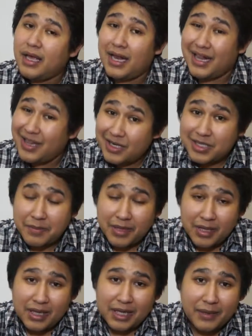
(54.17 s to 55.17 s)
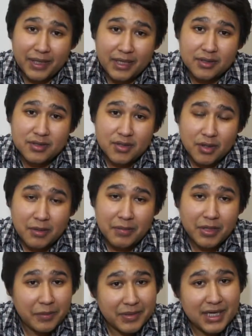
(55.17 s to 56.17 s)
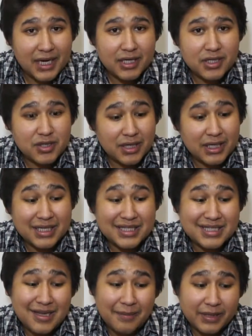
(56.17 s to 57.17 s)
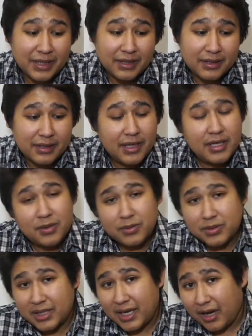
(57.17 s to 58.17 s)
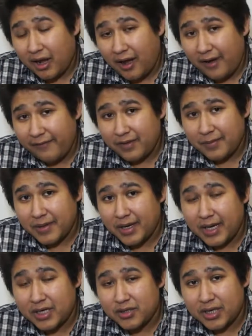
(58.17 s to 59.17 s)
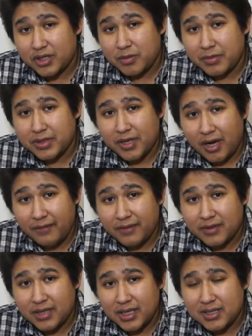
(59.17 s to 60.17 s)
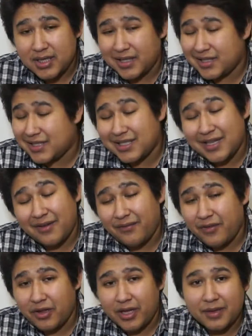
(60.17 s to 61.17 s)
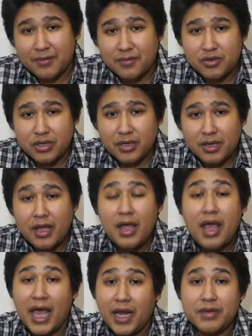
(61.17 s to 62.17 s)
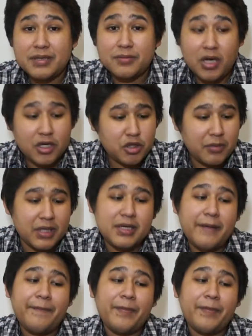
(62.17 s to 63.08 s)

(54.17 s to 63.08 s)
And it's a bit late right now, so I'm a little bit tired, so I needed something. I was going to get coffee, but kind of drank too much coffee today, so I just didn't feel like drinking. Anyways, I'm talking too much.